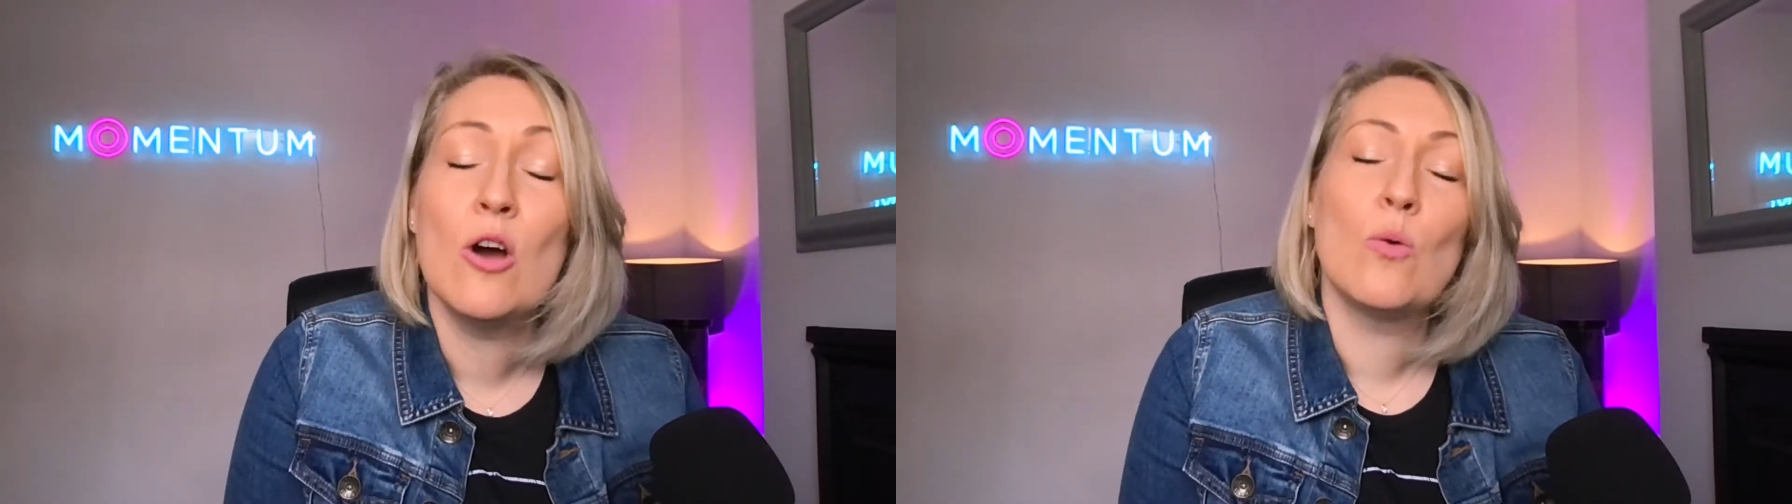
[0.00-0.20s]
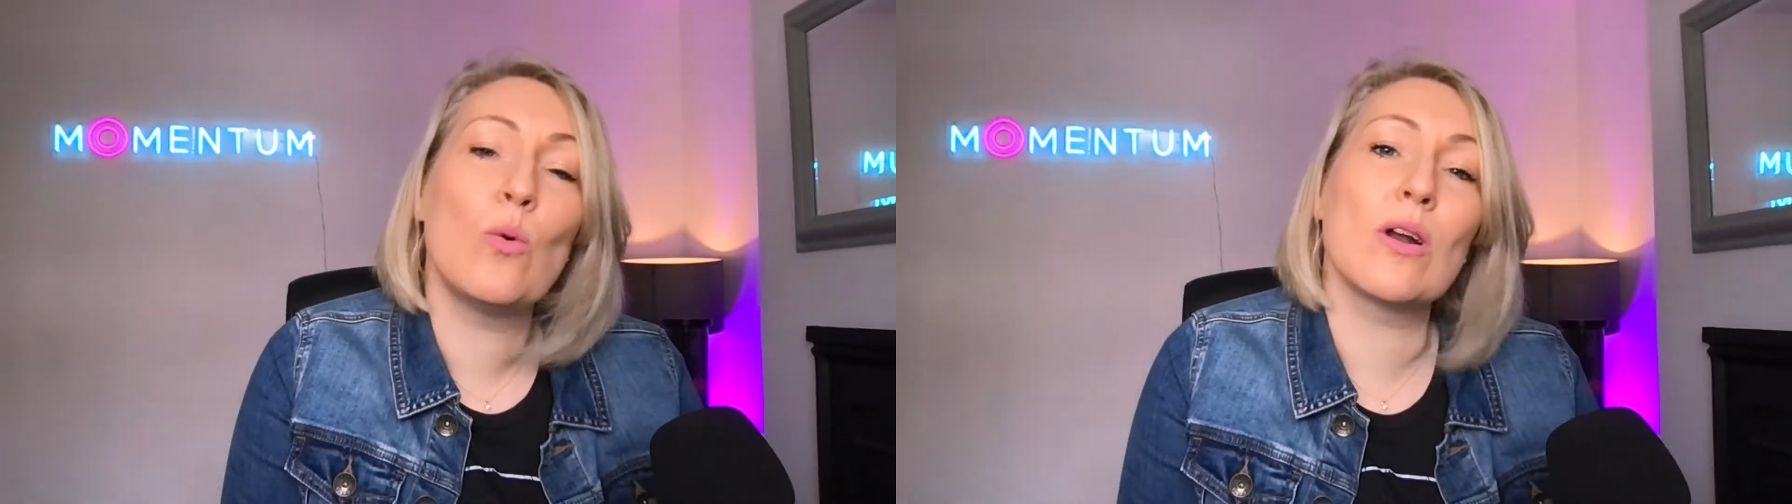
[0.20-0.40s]

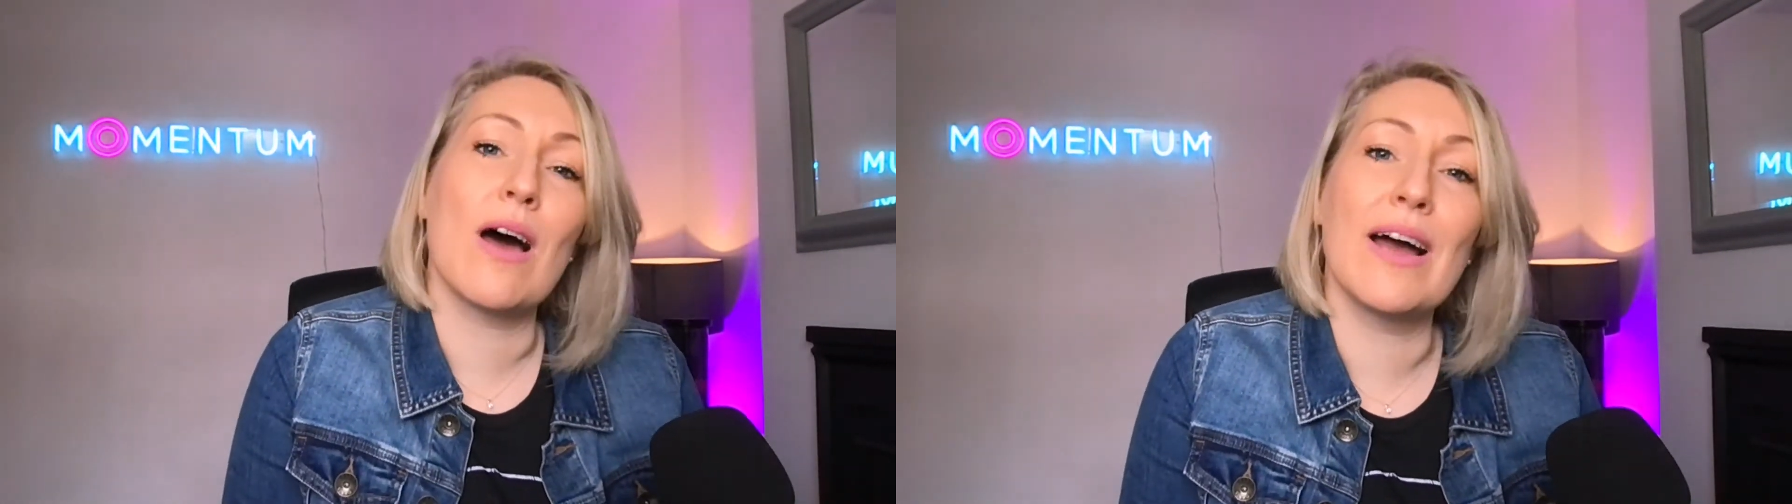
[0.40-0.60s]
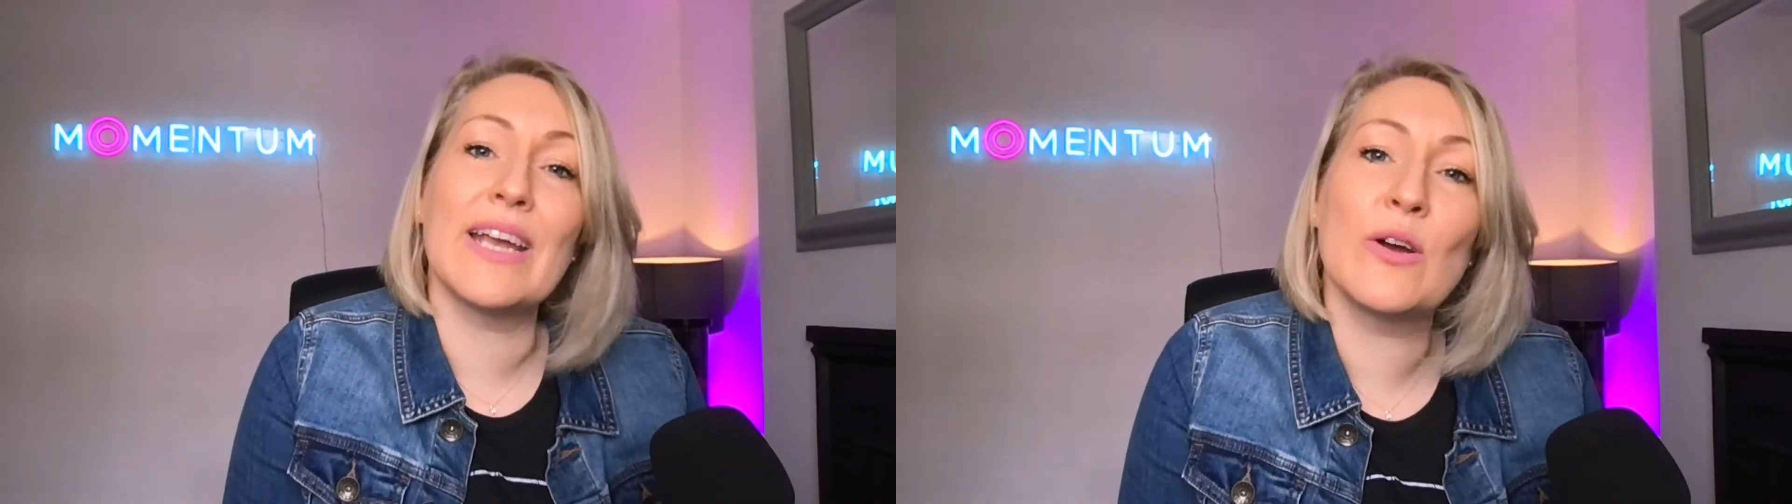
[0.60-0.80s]
what
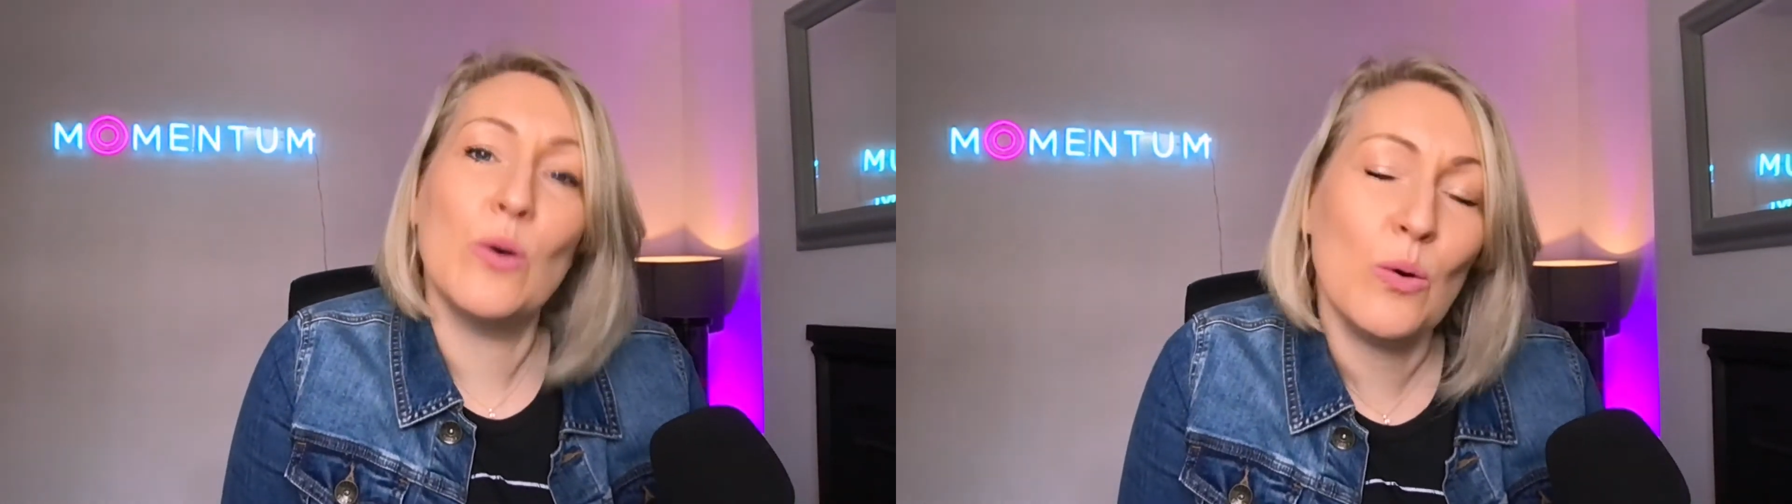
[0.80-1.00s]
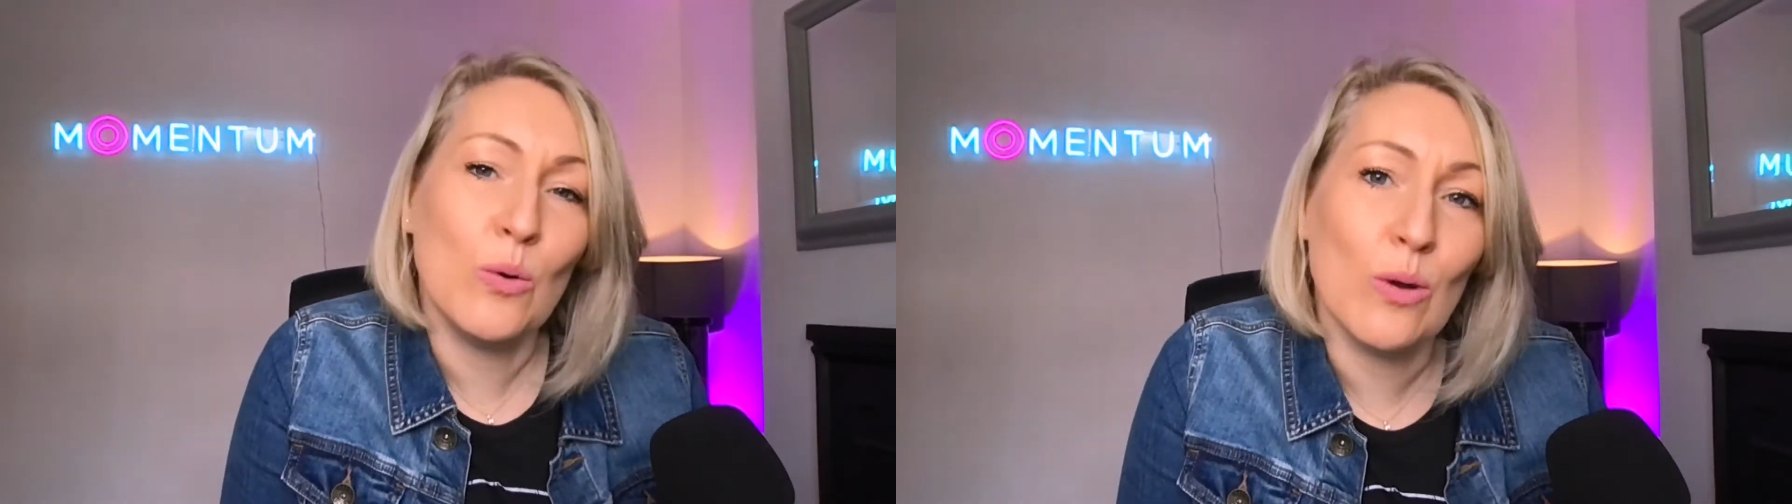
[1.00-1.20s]
I
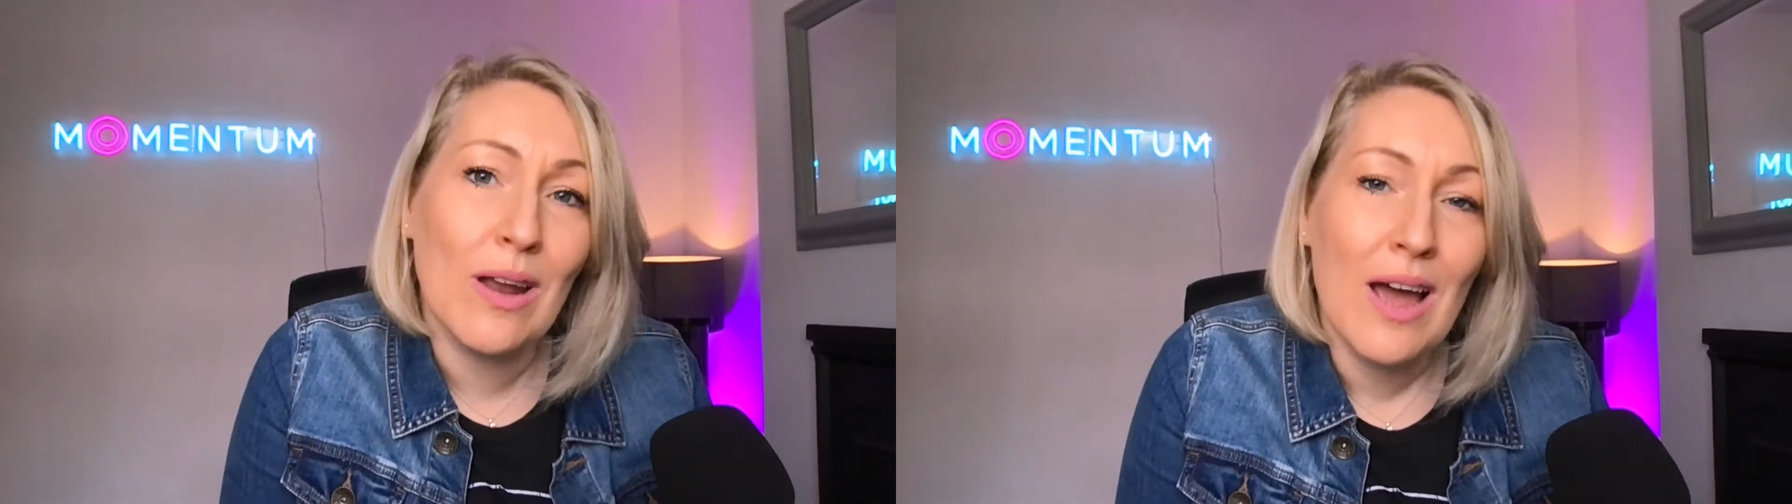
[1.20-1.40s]
call